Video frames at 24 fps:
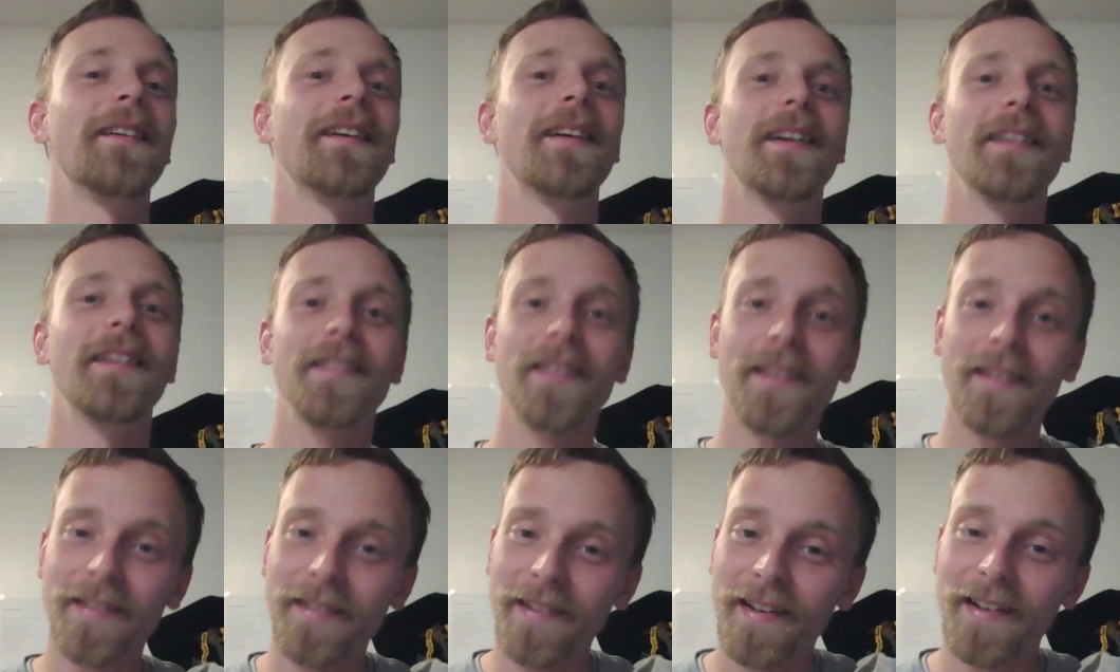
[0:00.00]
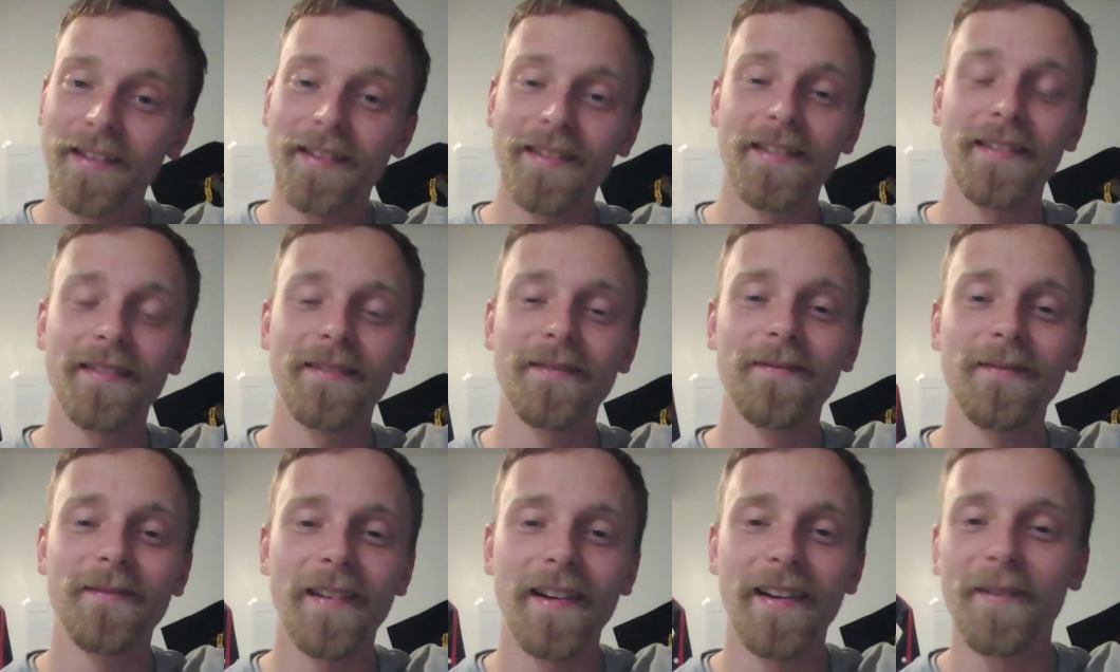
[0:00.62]
as I said,
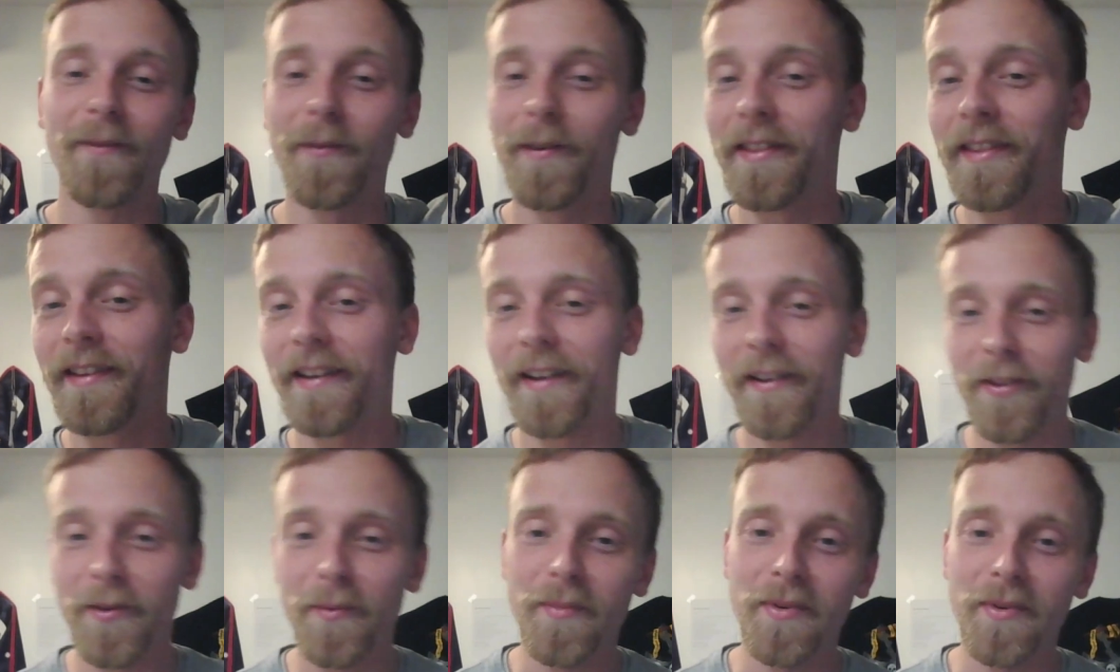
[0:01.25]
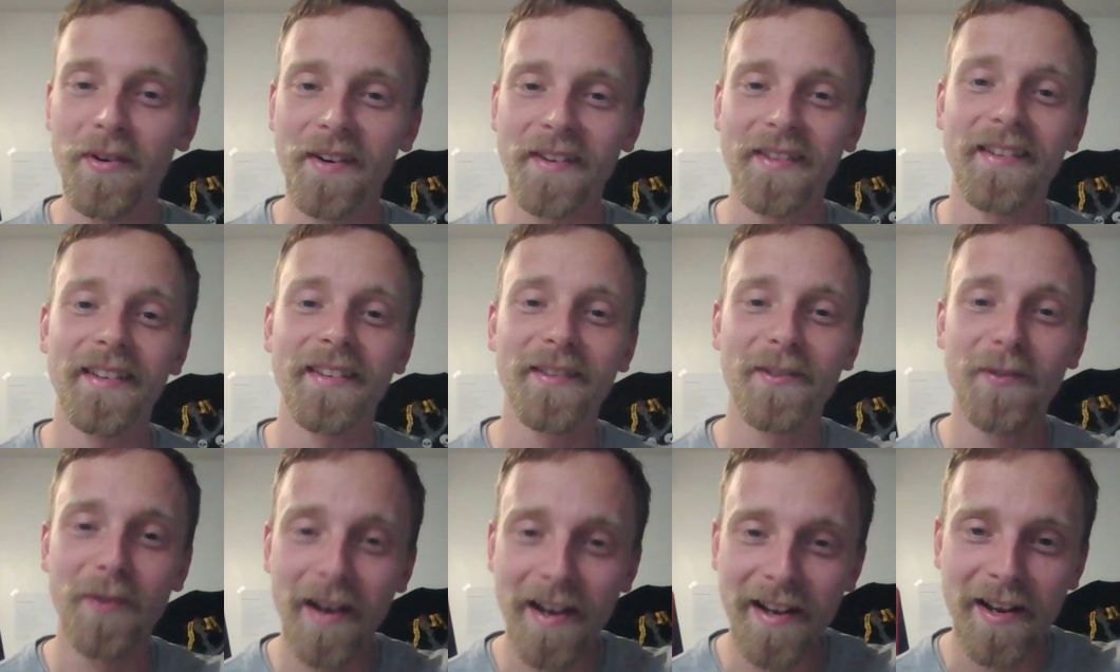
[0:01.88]
with the other books,
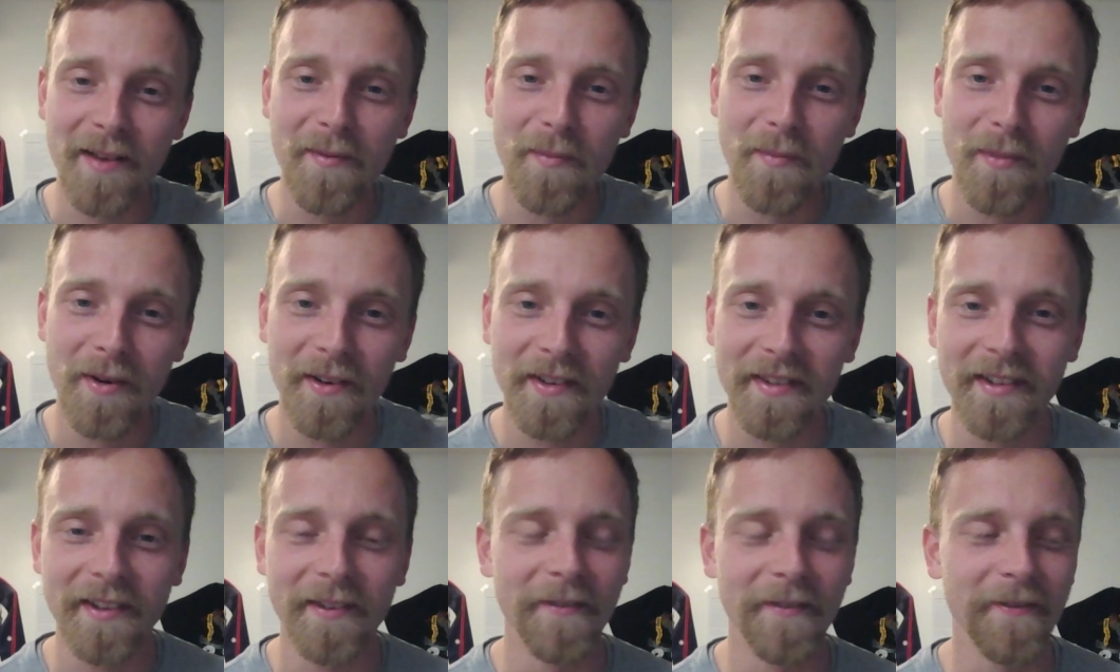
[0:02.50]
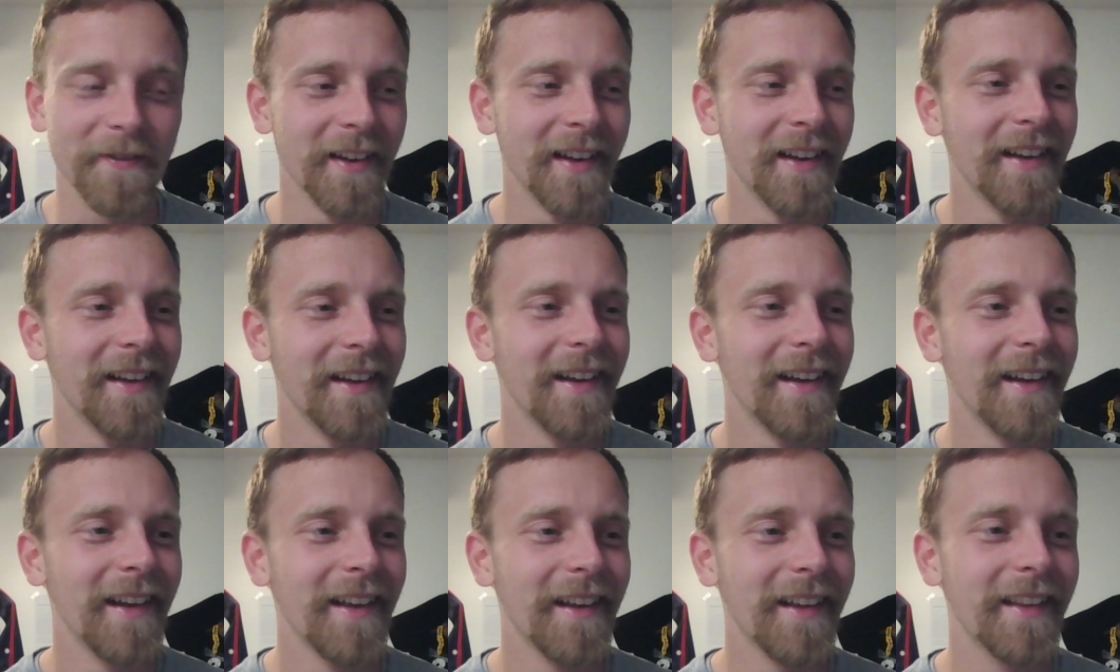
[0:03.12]
it's quite immersive,
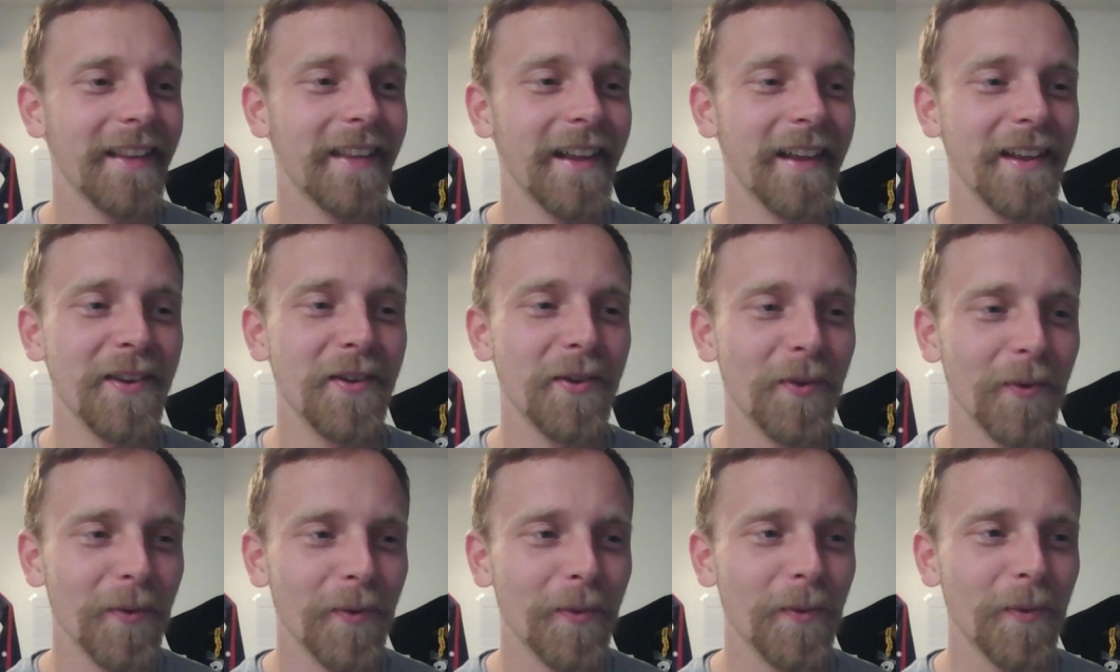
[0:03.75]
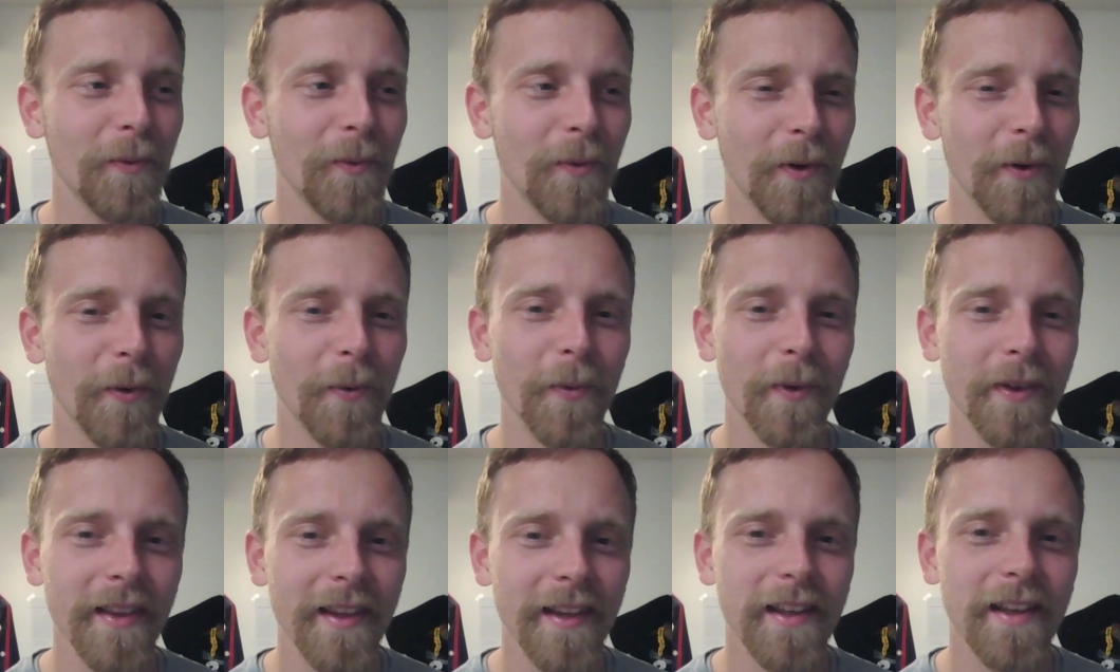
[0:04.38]
that you're
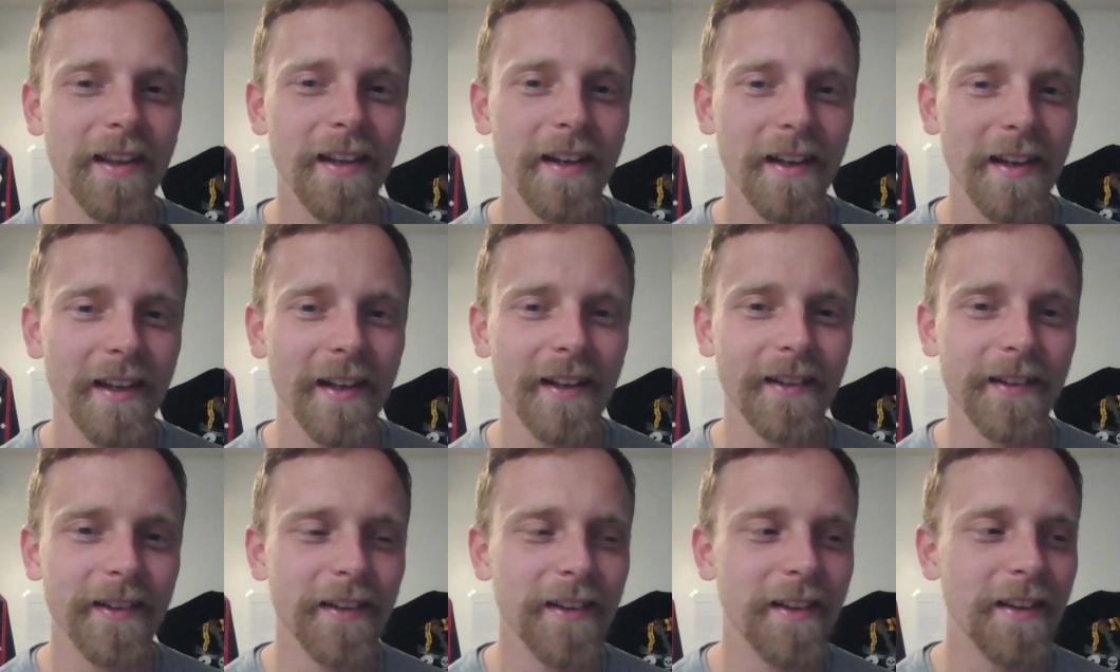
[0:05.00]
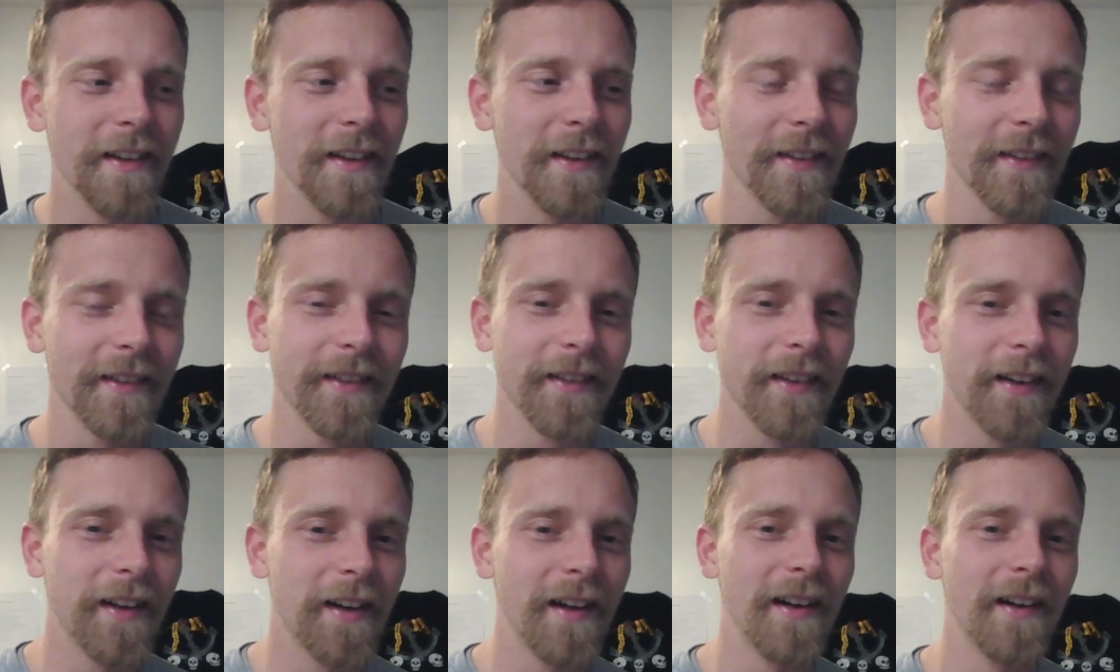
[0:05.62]
really getting into
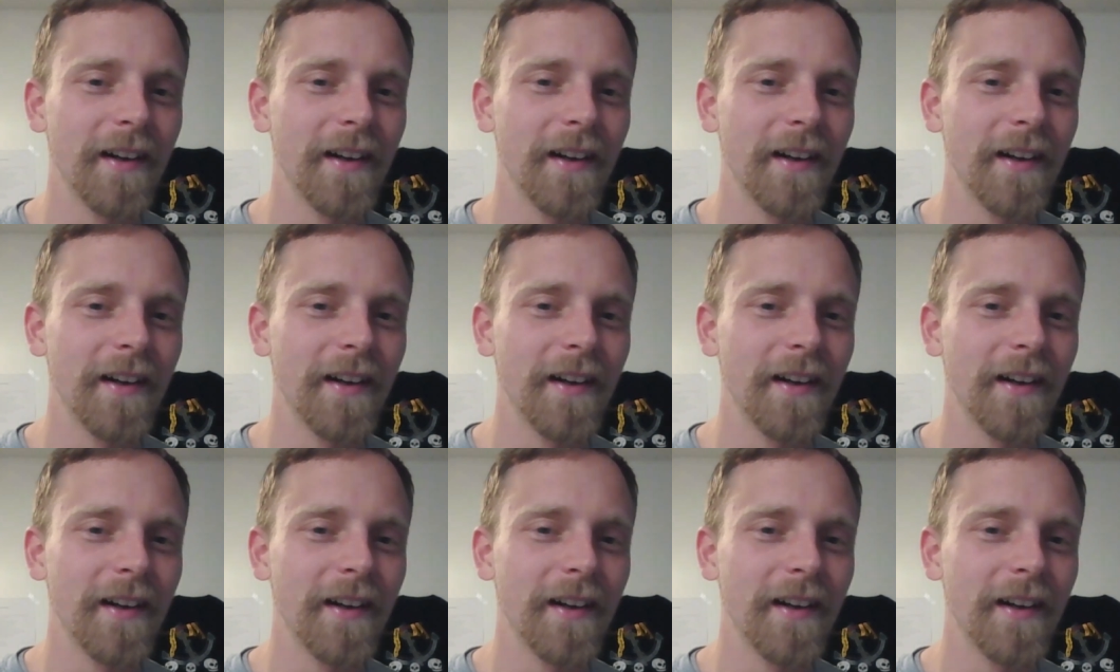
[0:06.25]
this